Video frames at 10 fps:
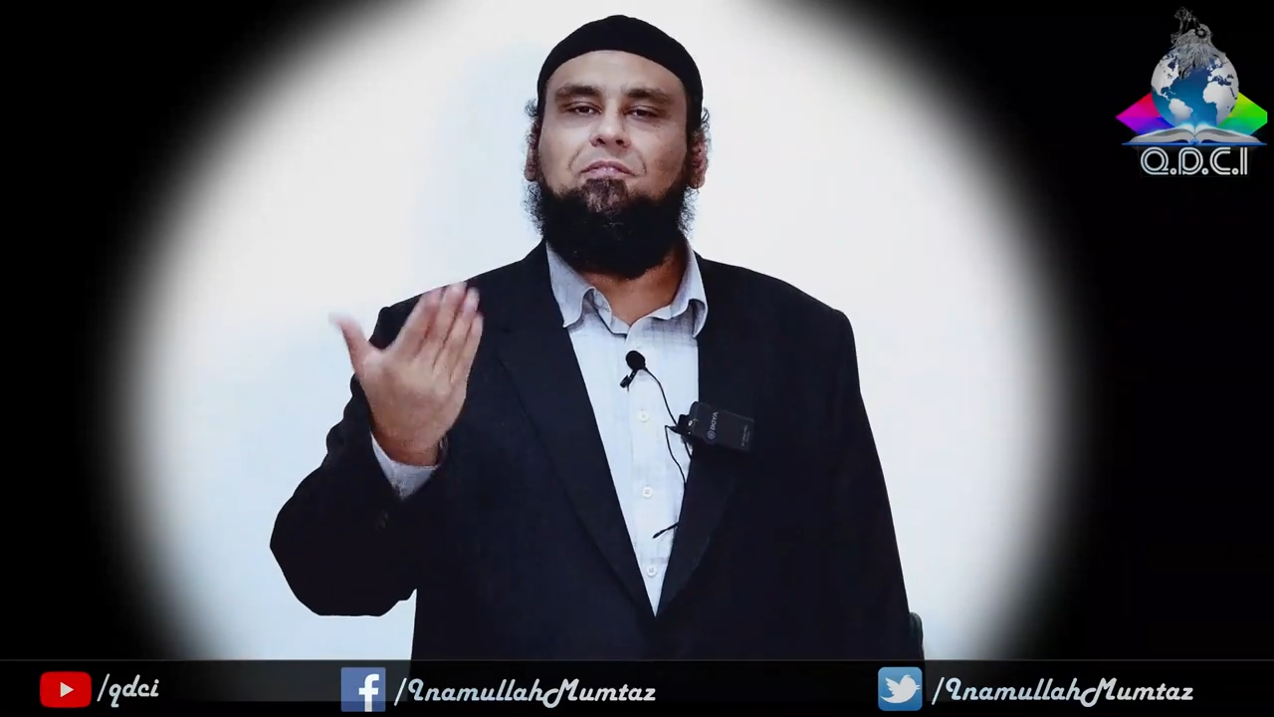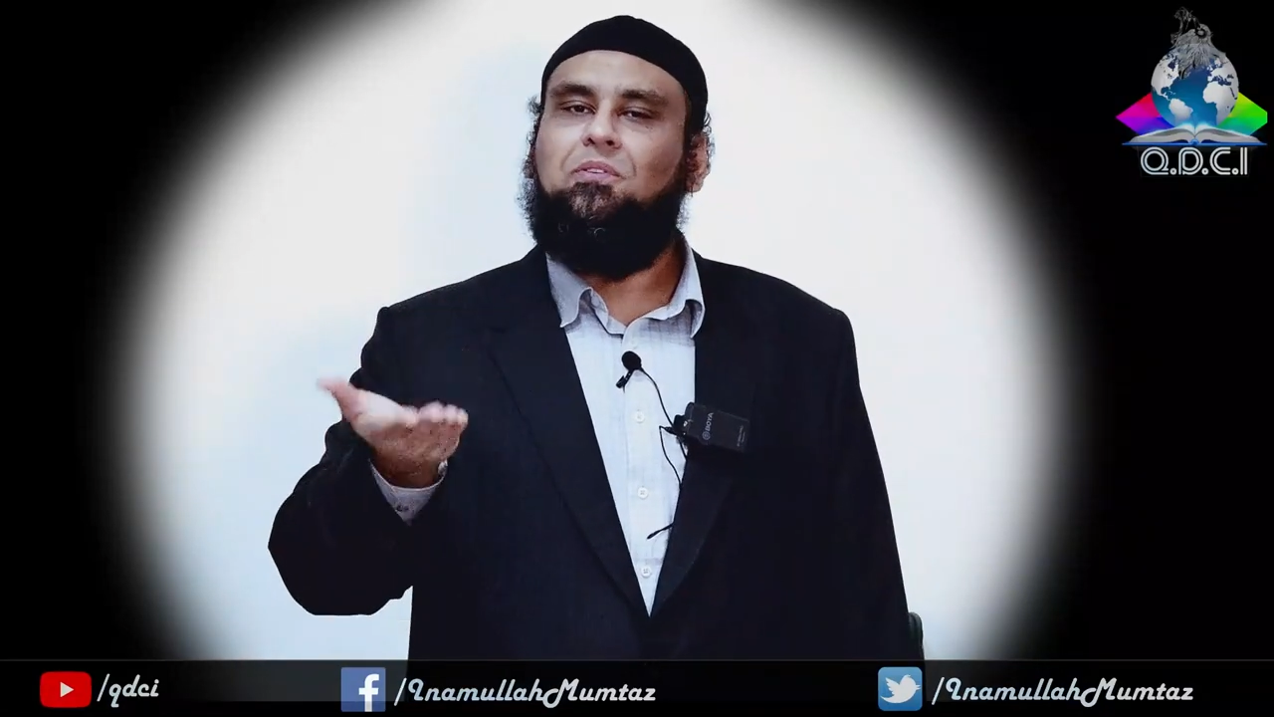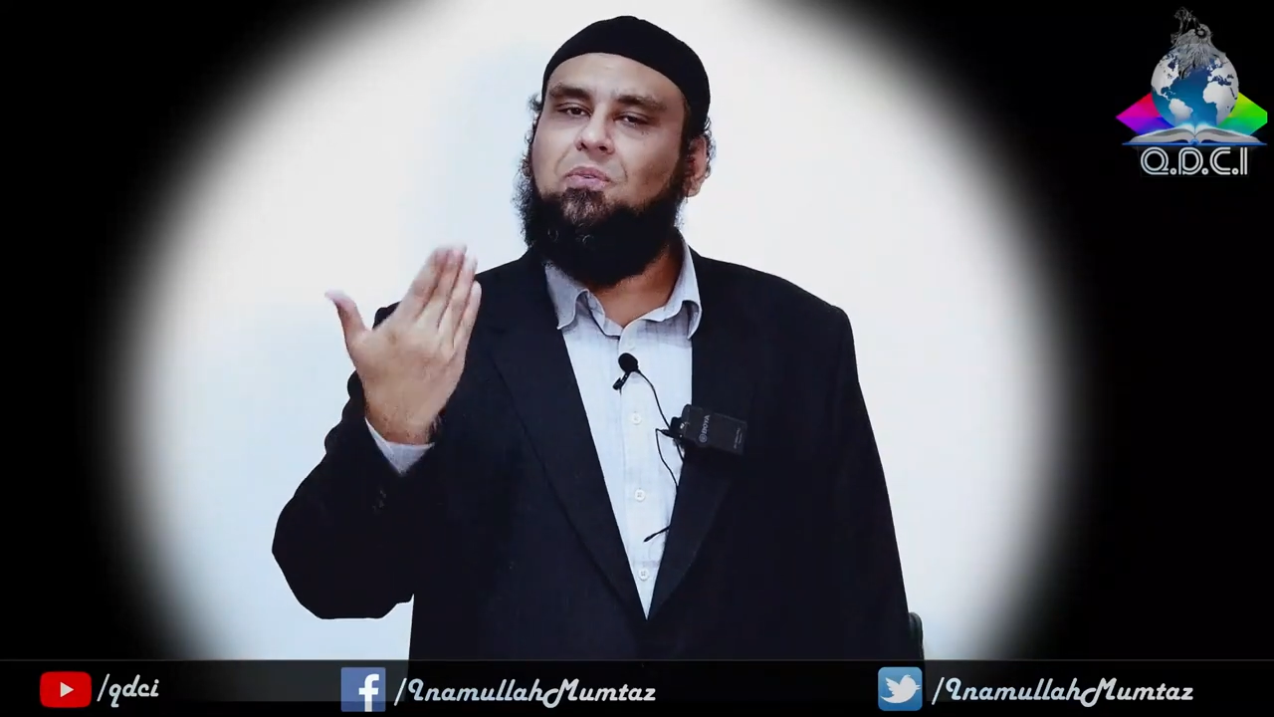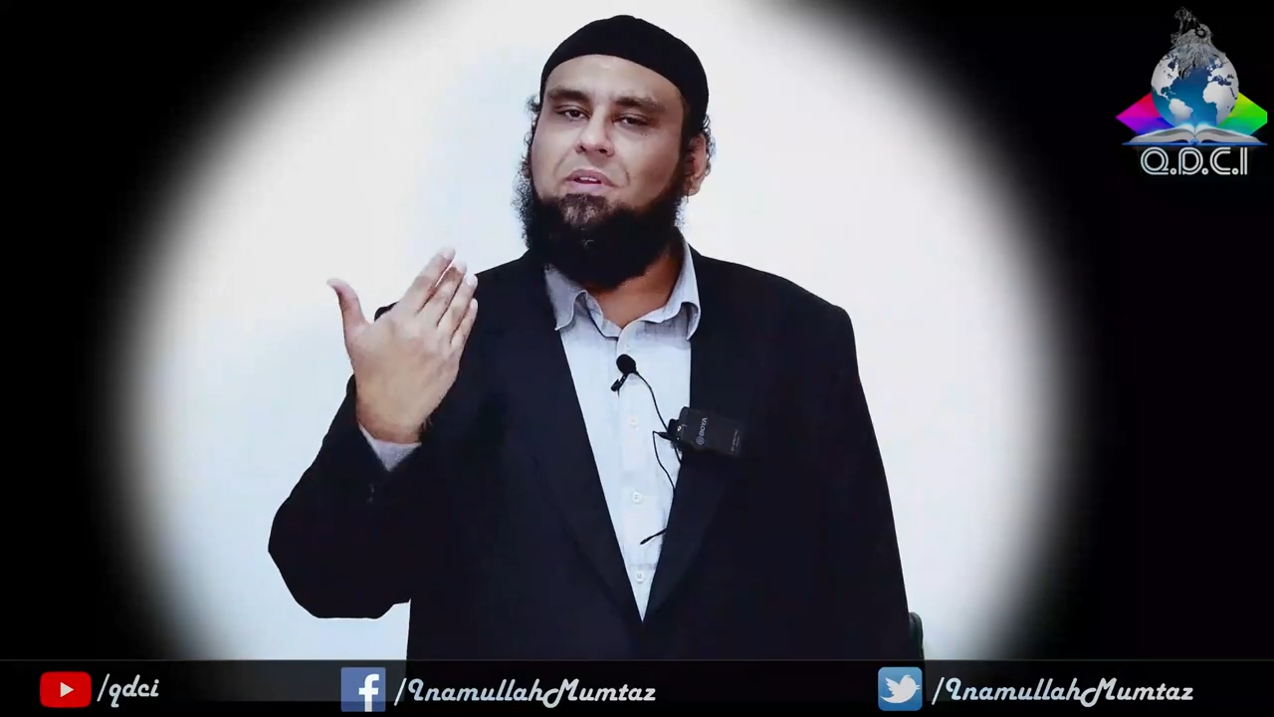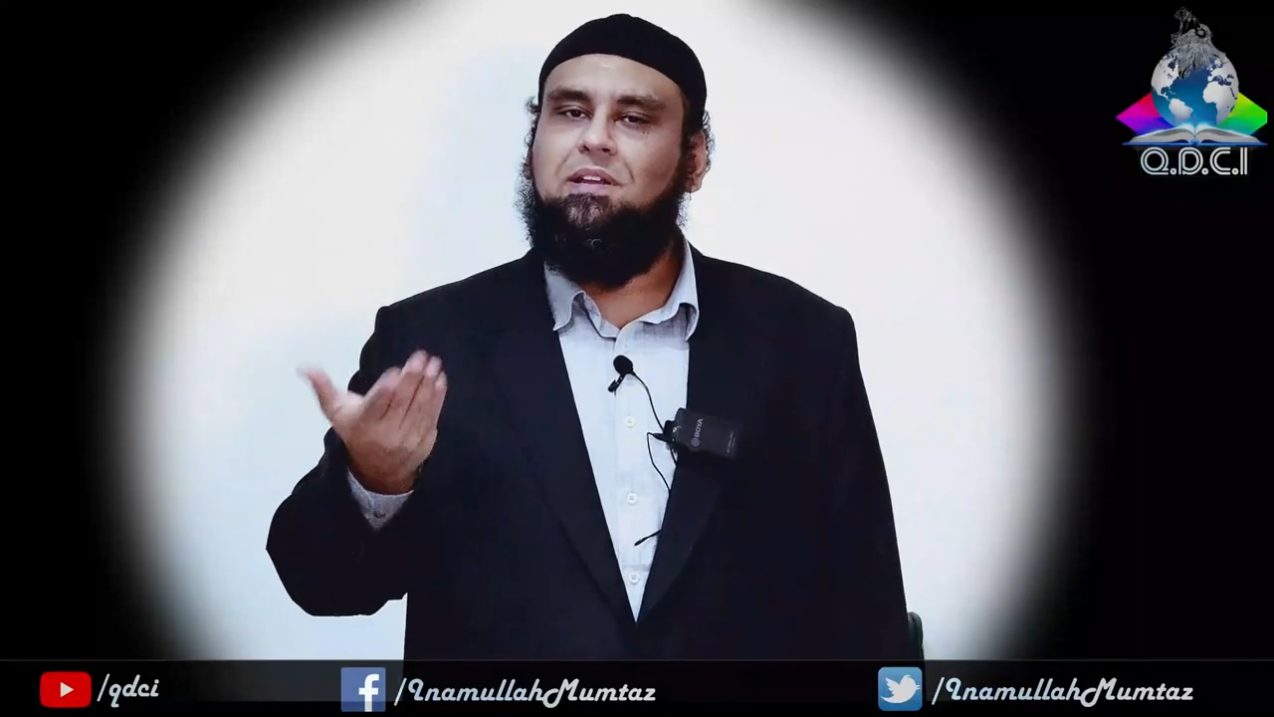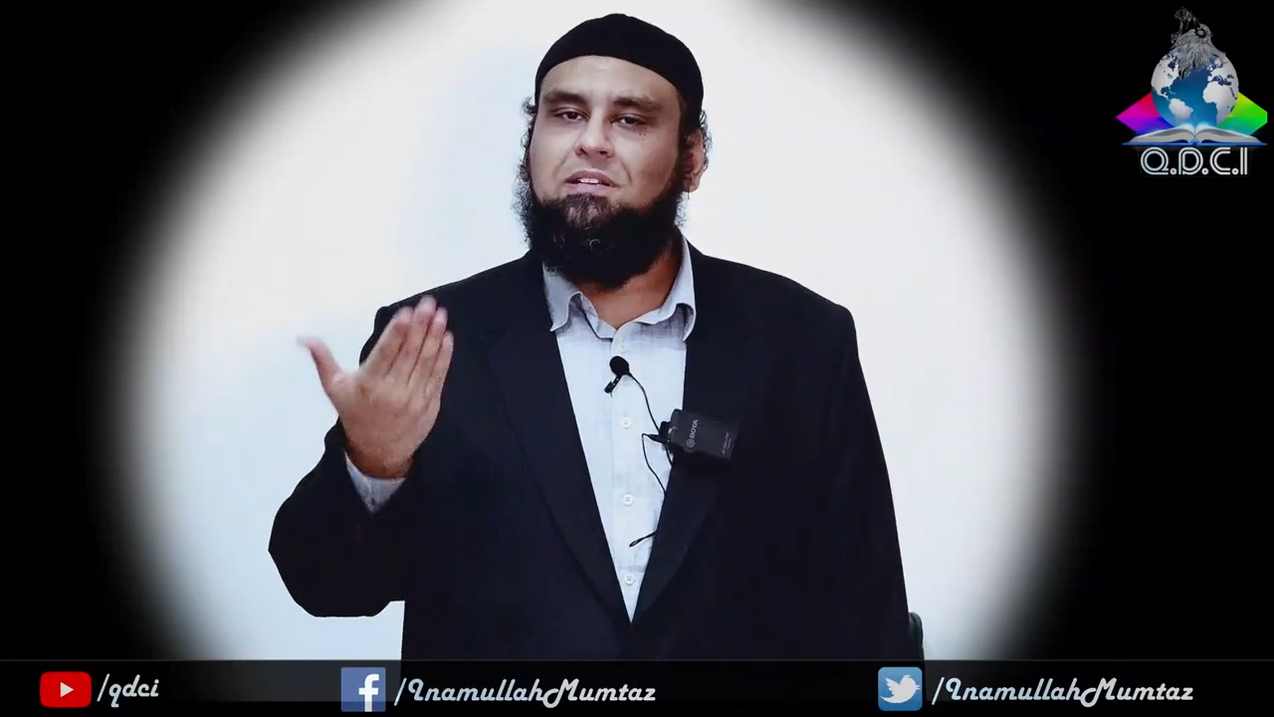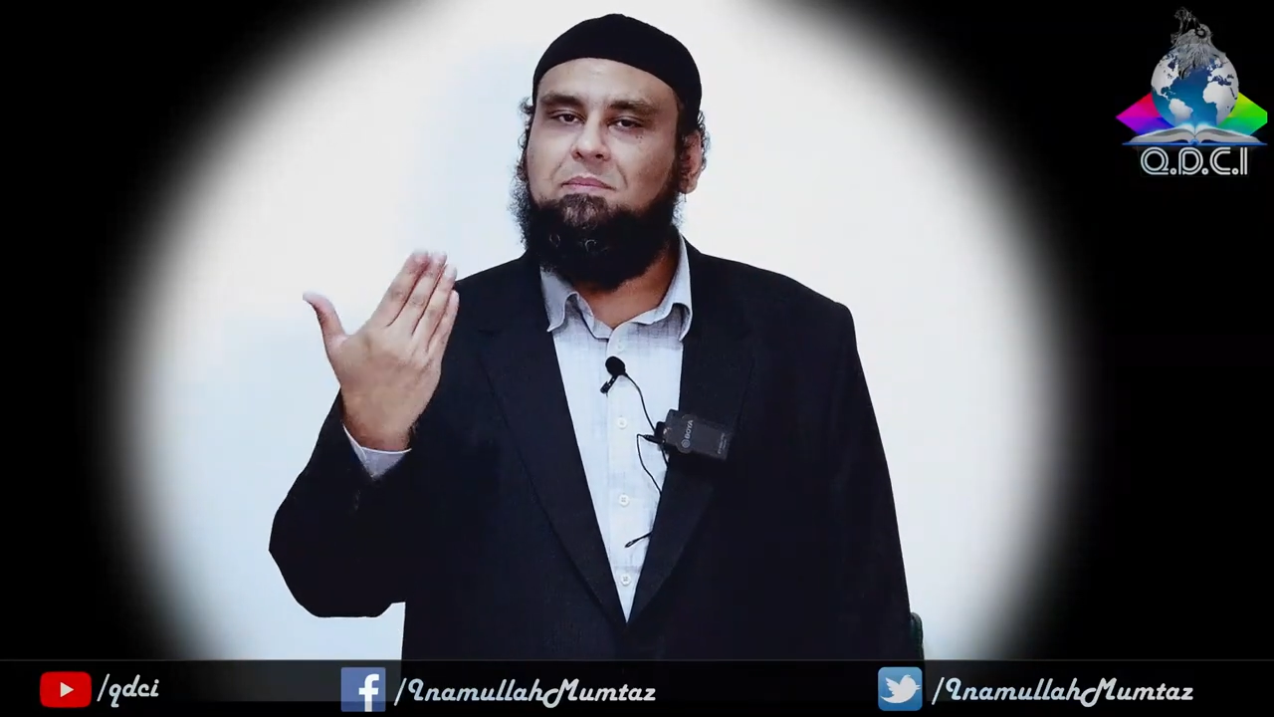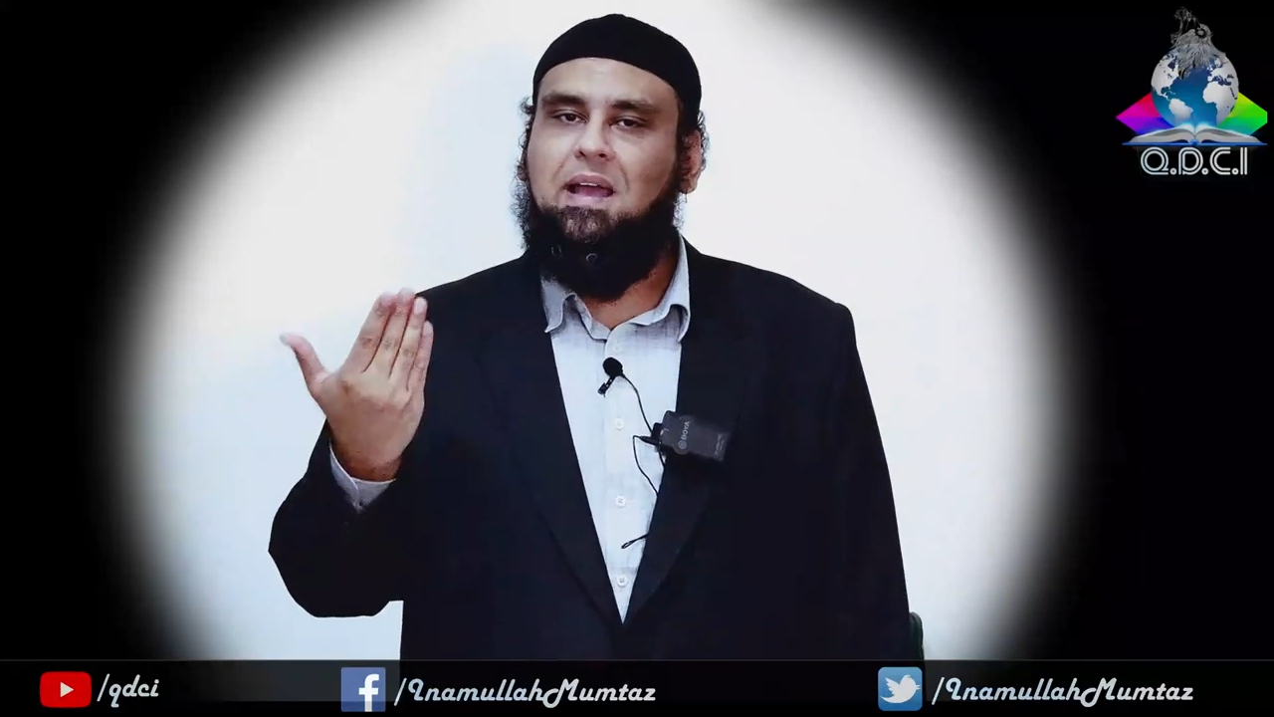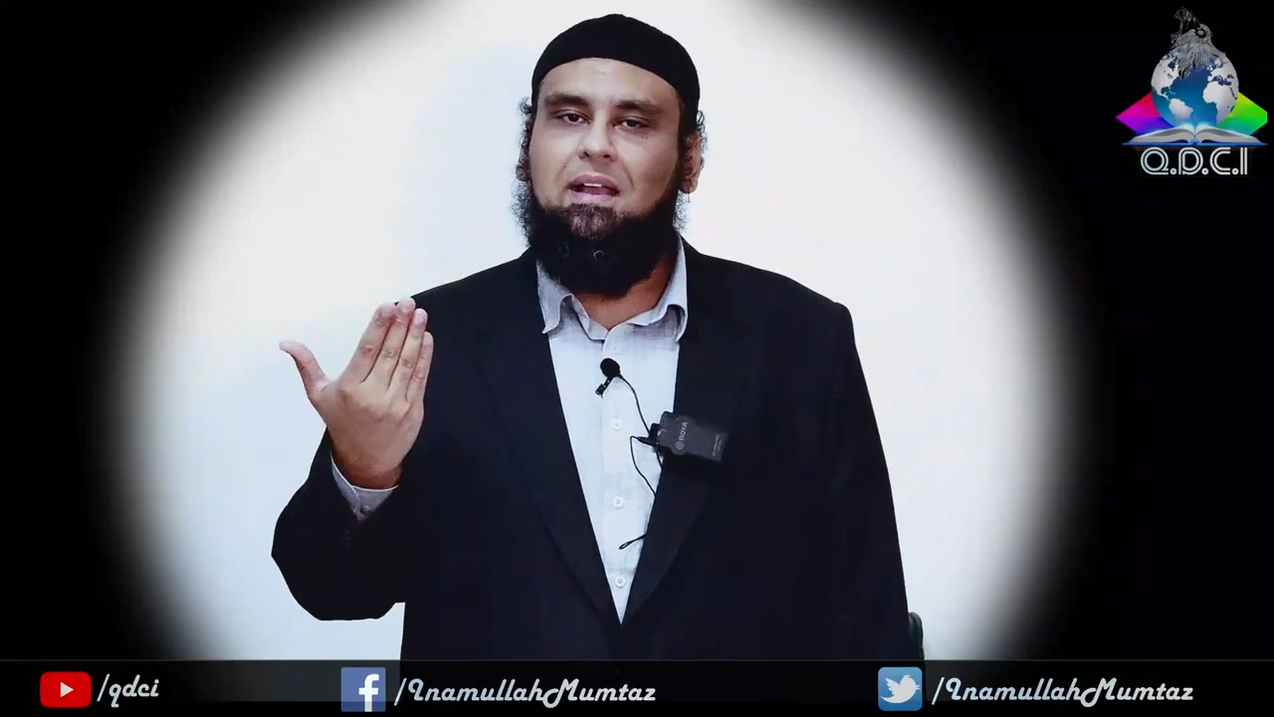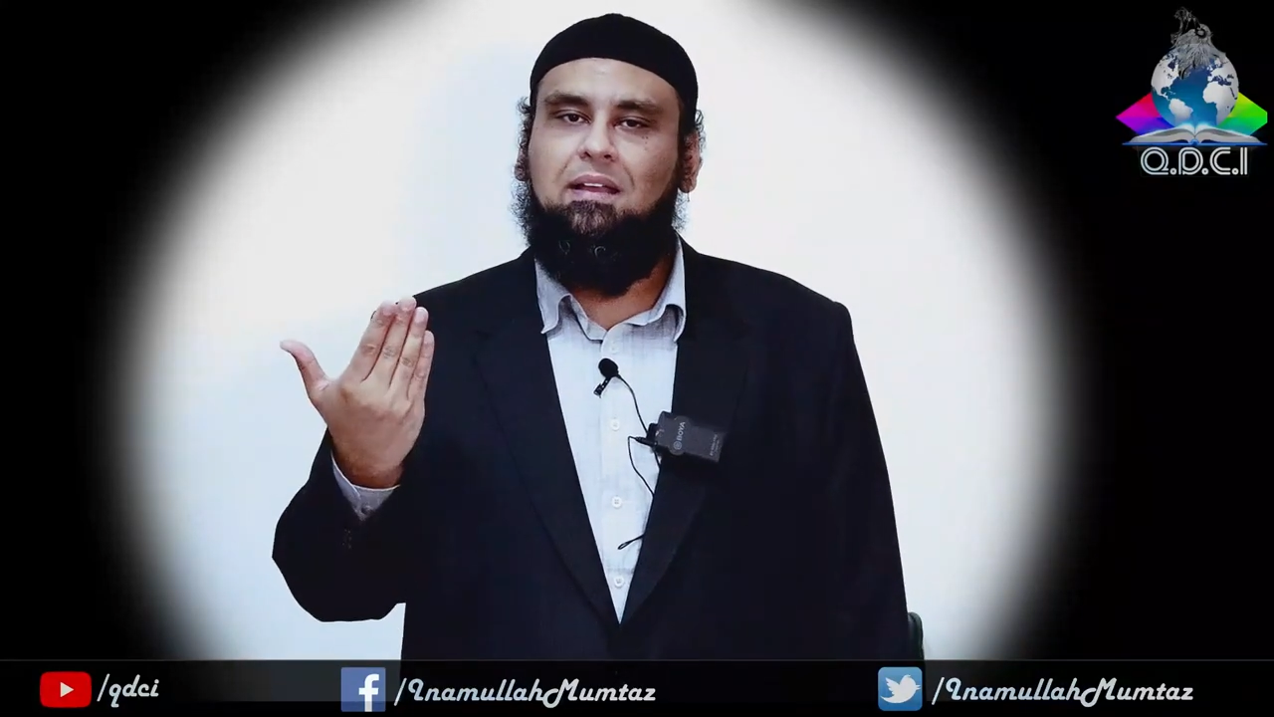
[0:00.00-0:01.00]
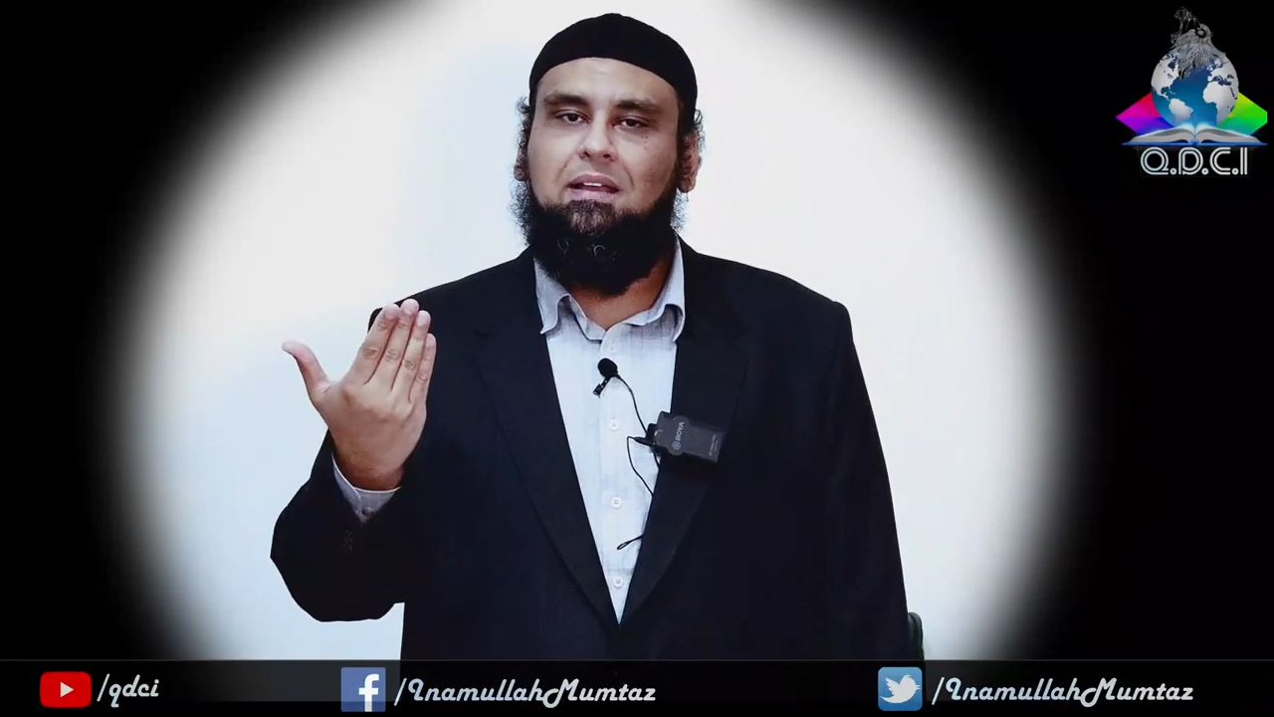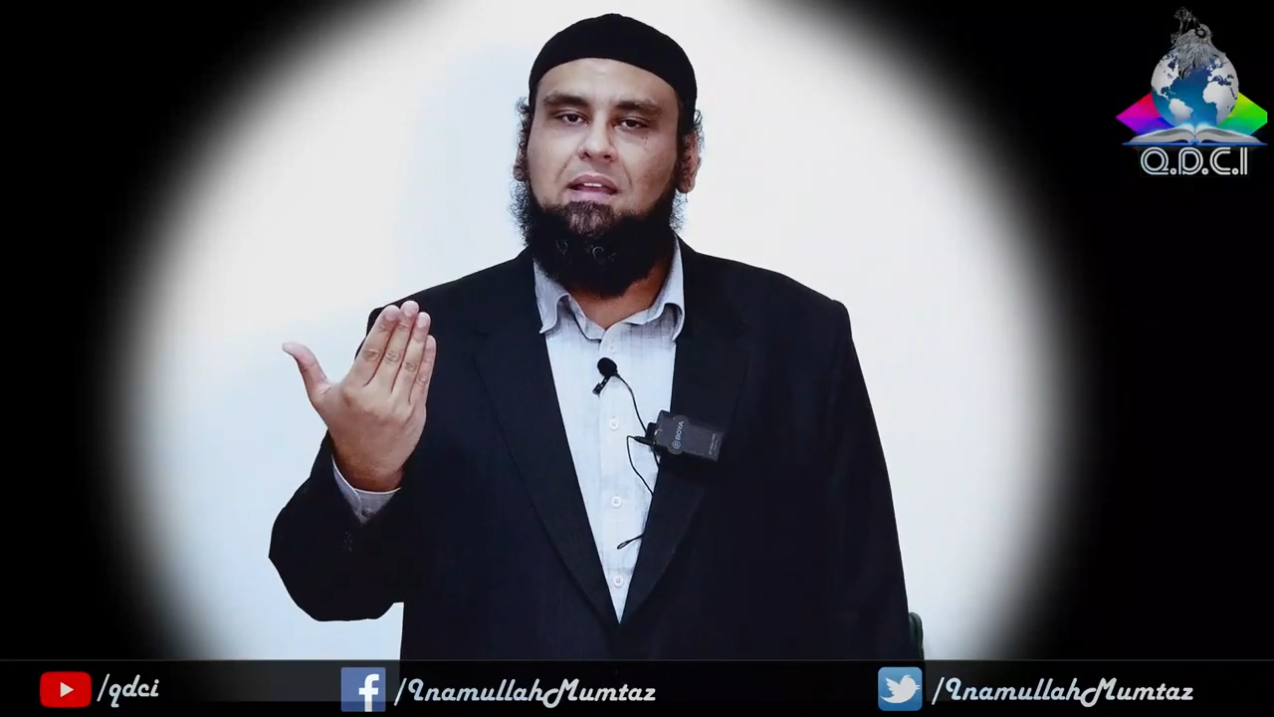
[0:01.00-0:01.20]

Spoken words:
few years back.